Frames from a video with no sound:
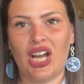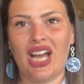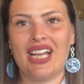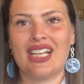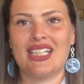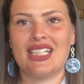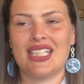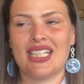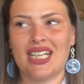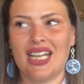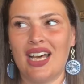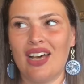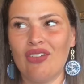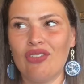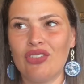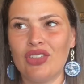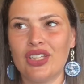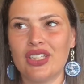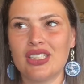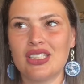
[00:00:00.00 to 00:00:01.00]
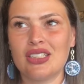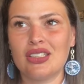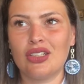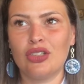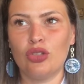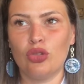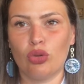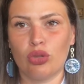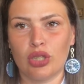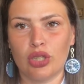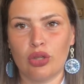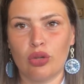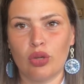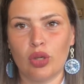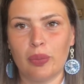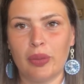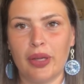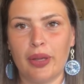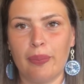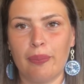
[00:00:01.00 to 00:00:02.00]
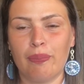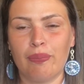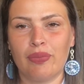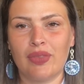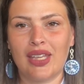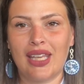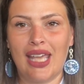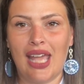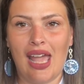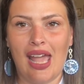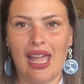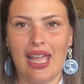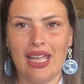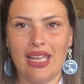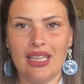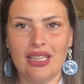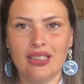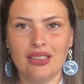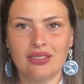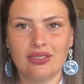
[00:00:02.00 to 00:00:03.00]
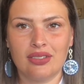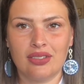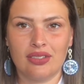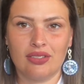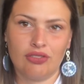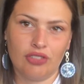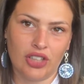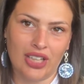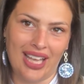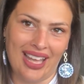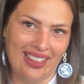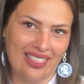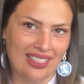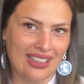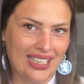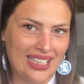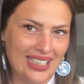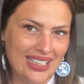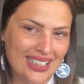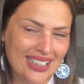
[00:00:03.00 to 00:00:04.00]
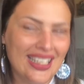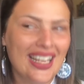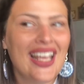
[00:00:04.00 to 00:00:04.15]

I did have this Nora Corbett K for Kathleen,